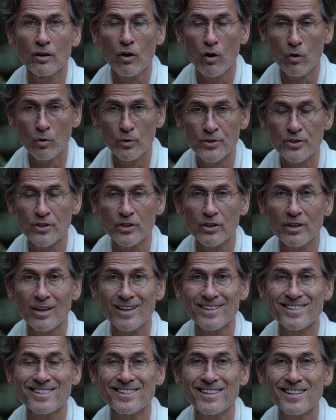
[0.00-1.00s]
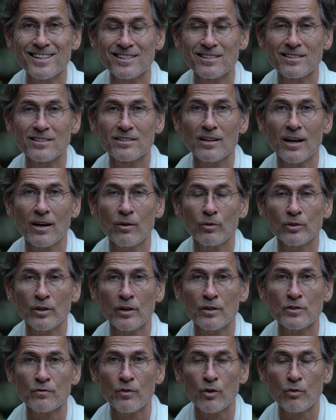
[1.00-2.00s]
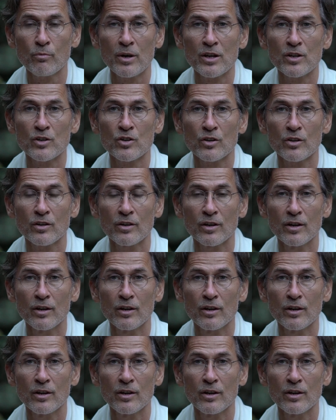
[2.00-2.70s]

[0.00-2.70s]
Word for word: also assists our transformation.